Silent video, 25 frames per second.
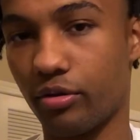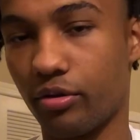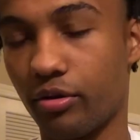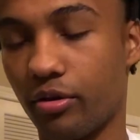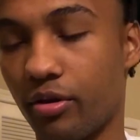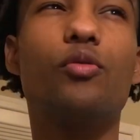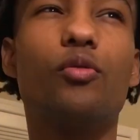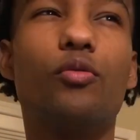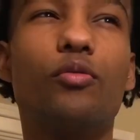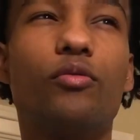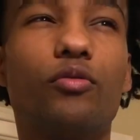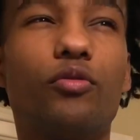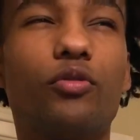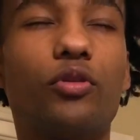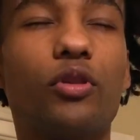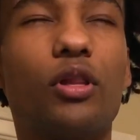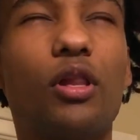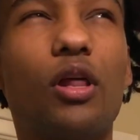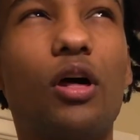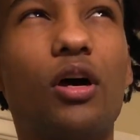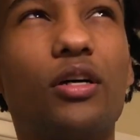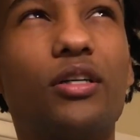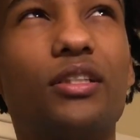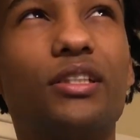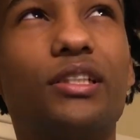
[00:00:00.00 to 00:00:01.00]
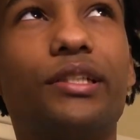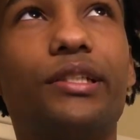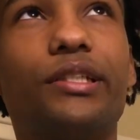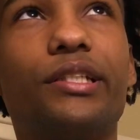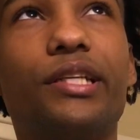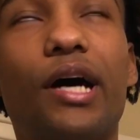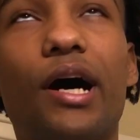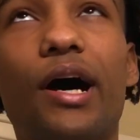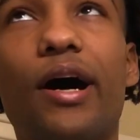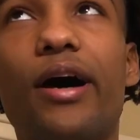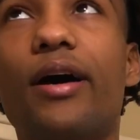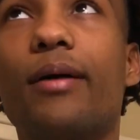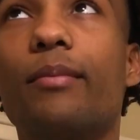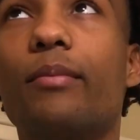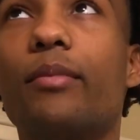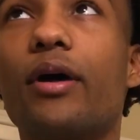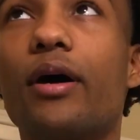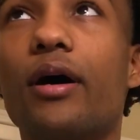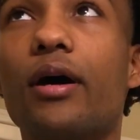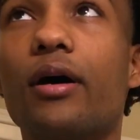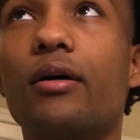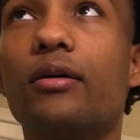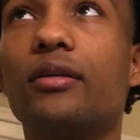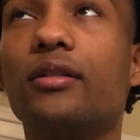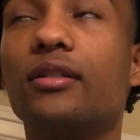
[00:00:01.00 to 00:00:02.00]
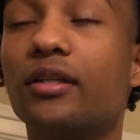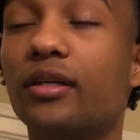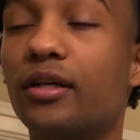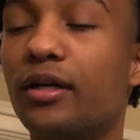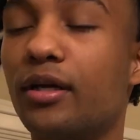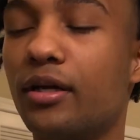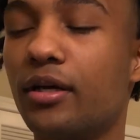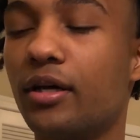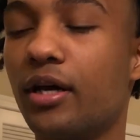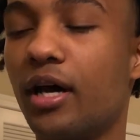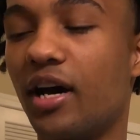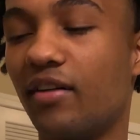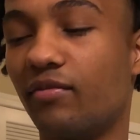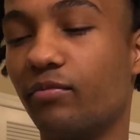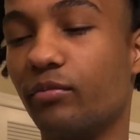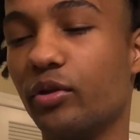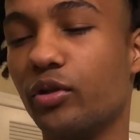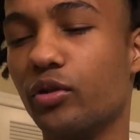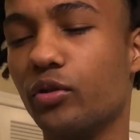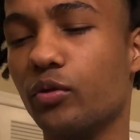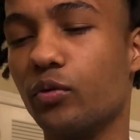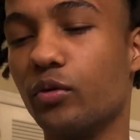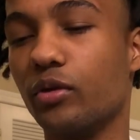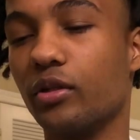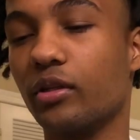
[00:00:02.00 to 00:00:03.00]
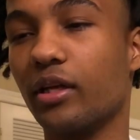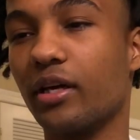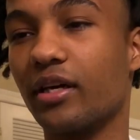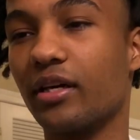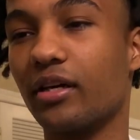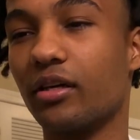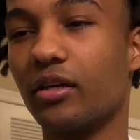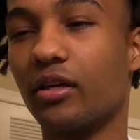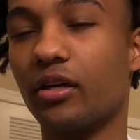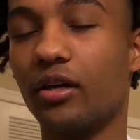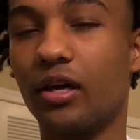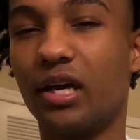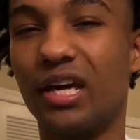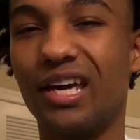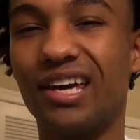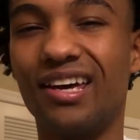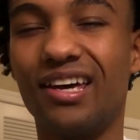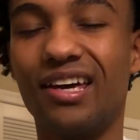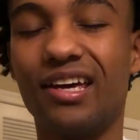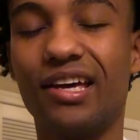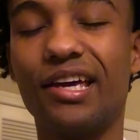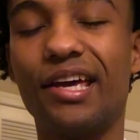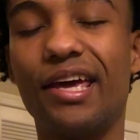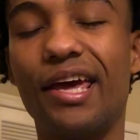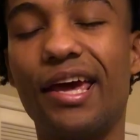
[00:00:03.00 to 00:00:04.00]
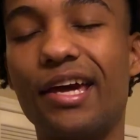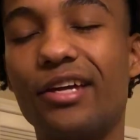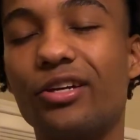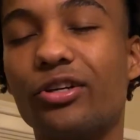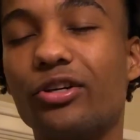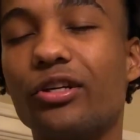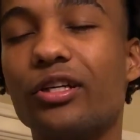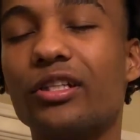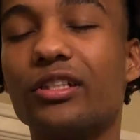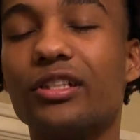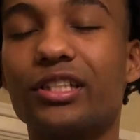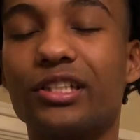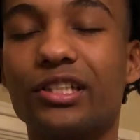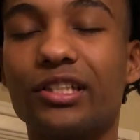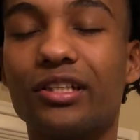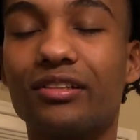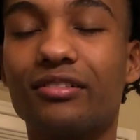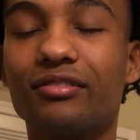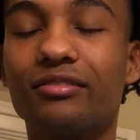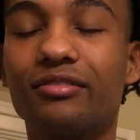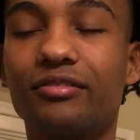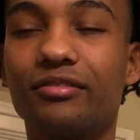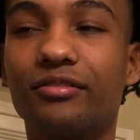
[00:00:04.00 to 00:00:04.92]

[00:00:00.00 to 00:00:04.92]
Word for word: for the longest time now, I've been doing like internet stuff,